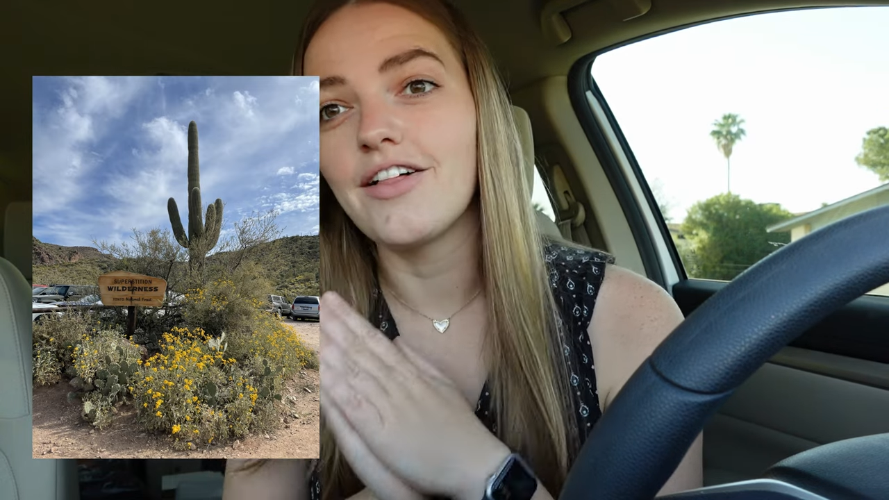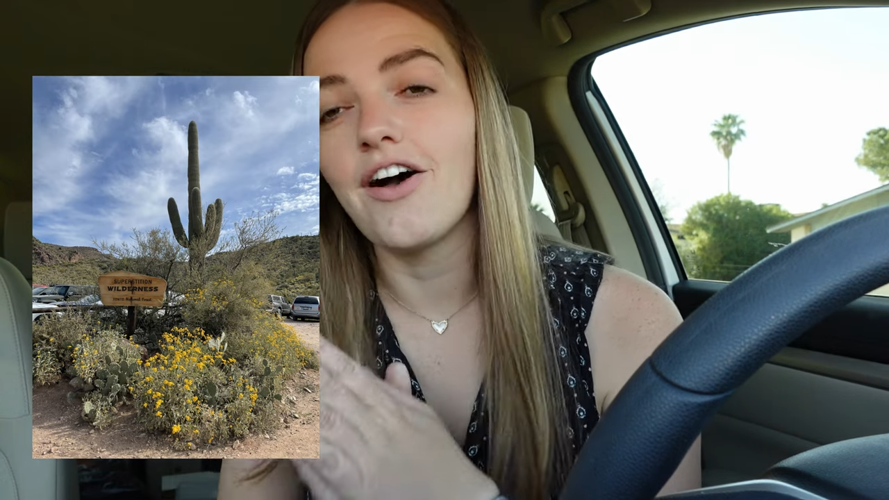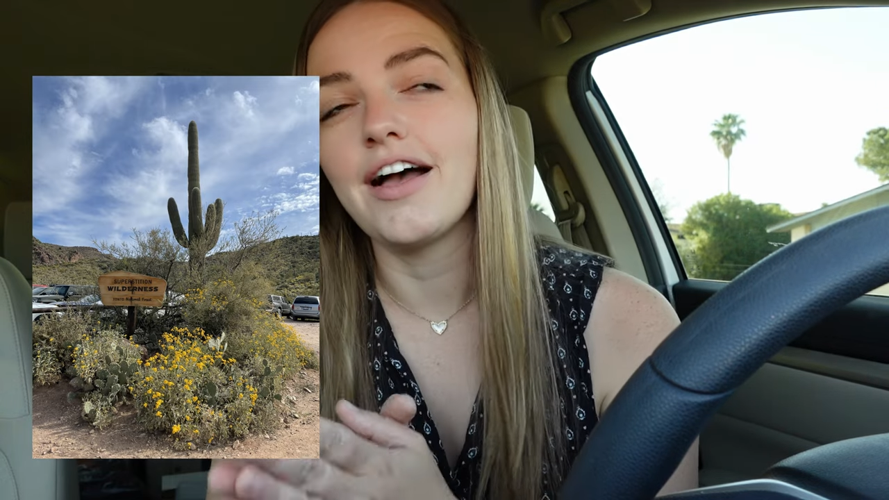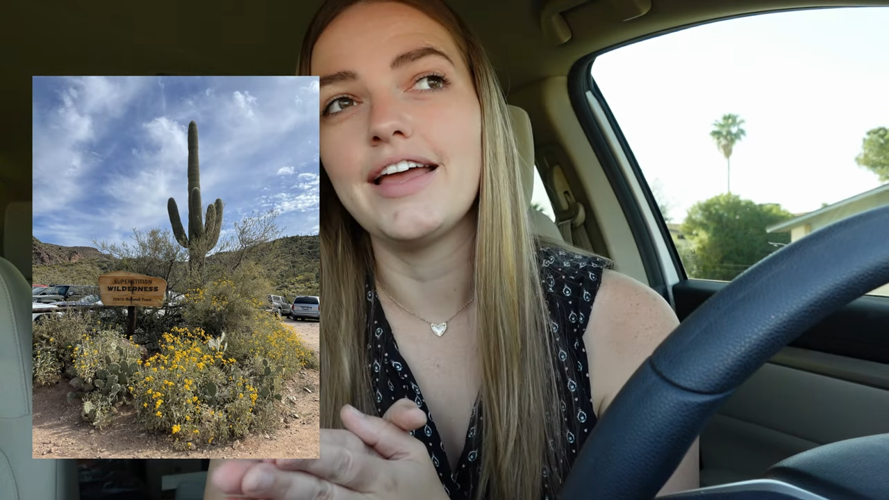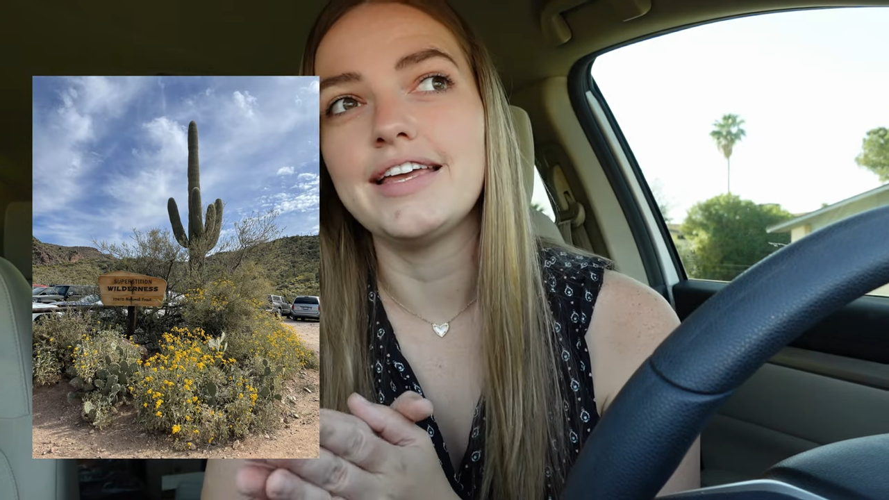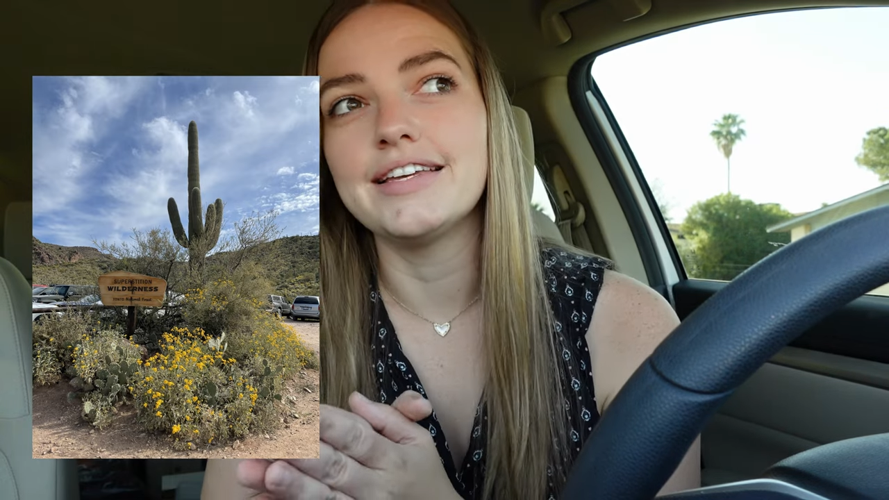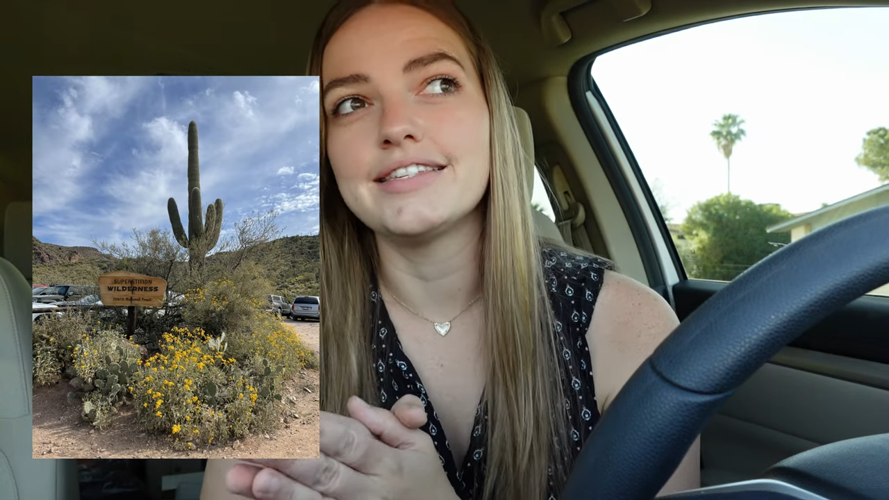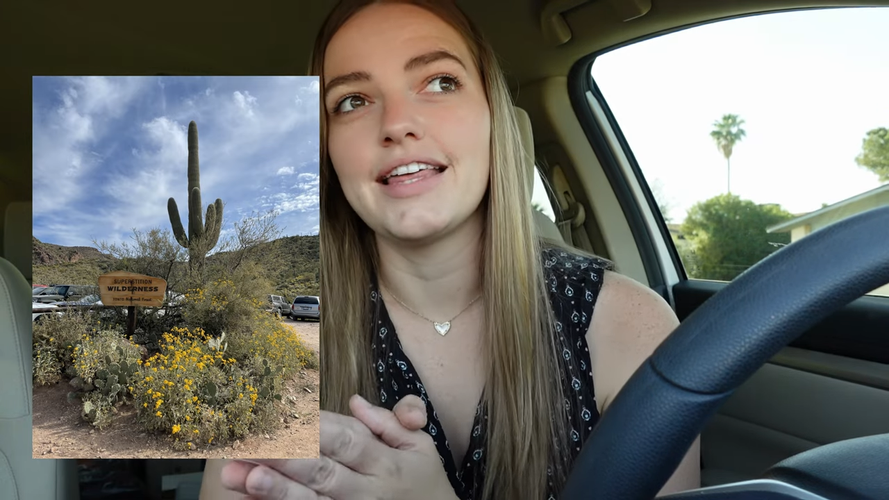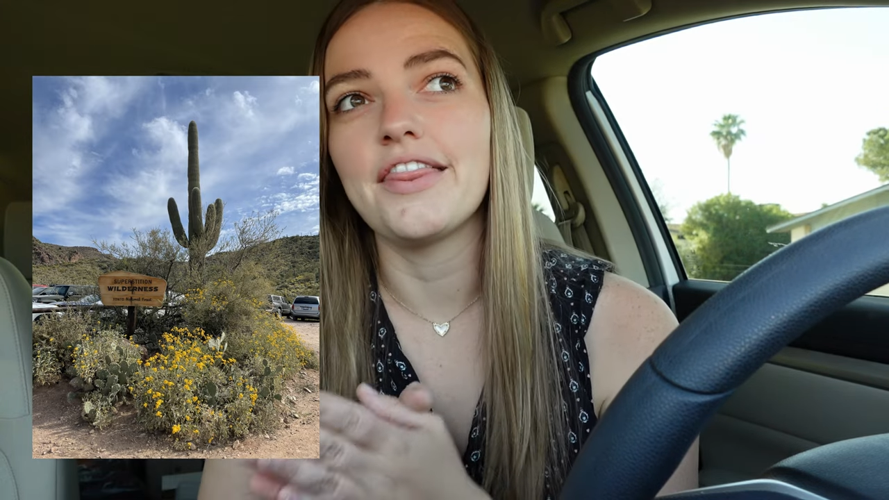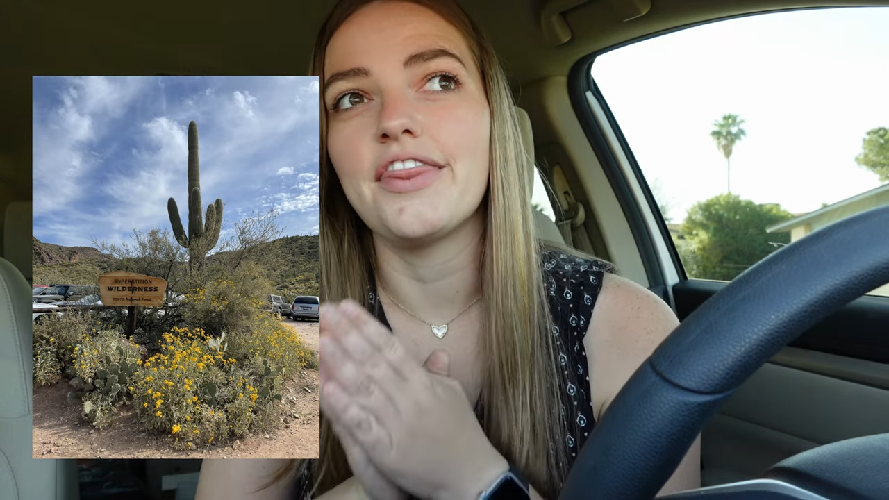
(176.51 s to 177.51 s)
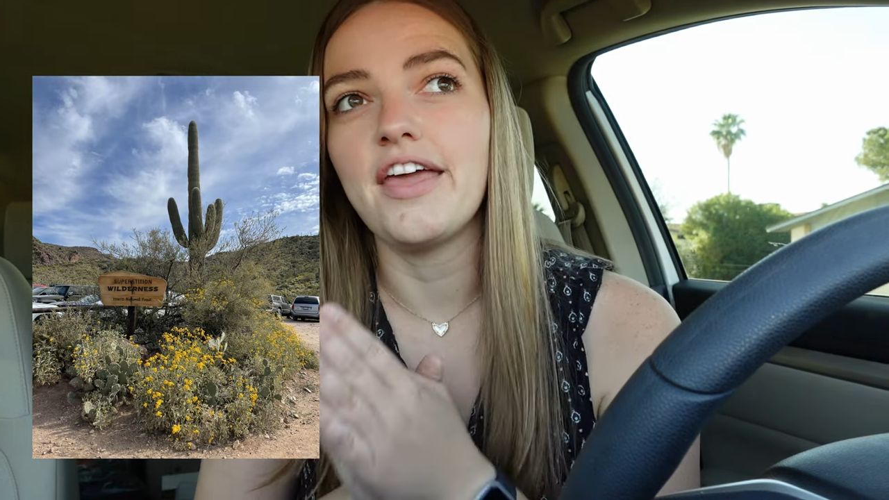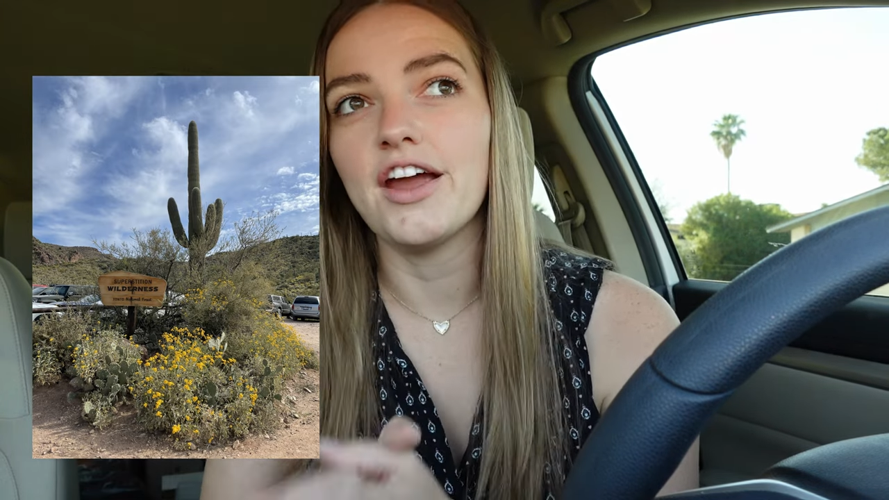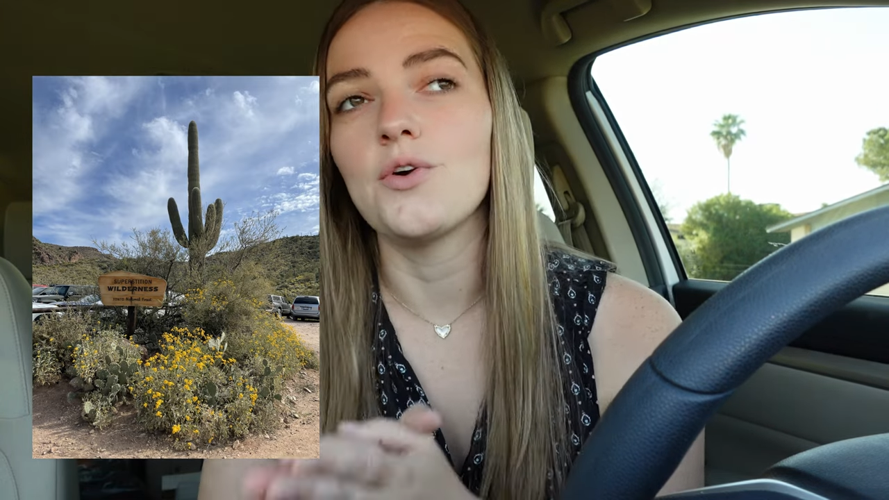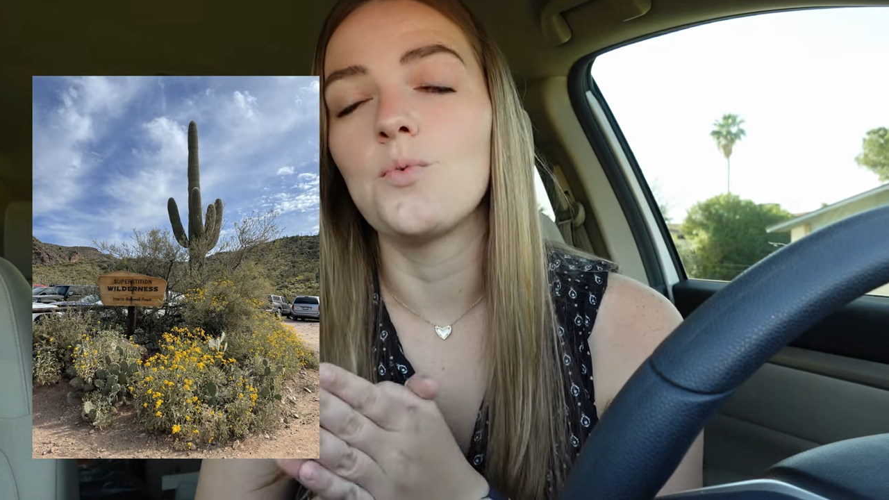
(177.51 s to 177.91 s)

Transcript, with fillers: lot is that there